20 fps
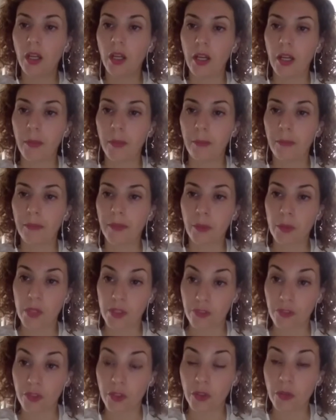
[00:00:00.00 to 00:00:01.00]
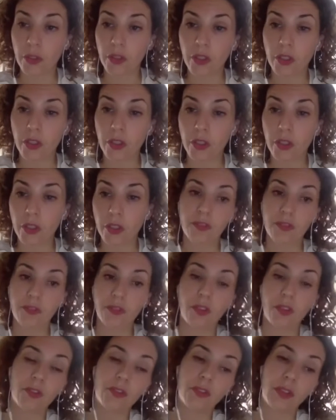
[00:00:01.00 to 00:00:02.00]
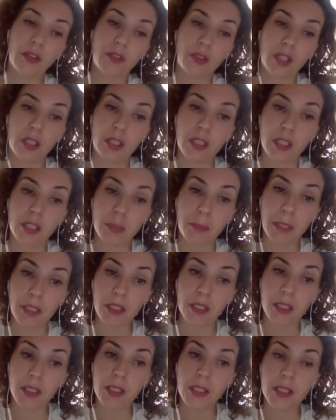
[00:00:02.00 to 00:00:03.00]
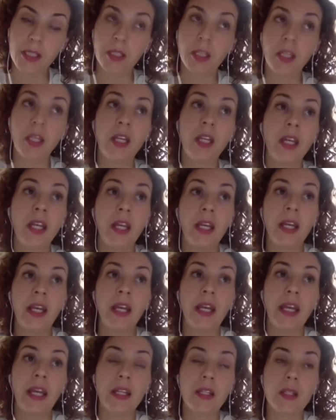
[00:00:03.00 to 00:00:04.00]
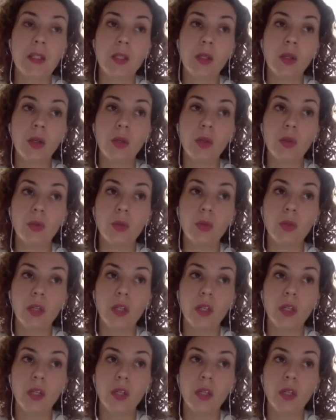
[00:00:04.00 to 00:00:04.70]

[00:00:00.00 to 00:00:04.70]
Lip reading: that was furthering the cause of African independence. And so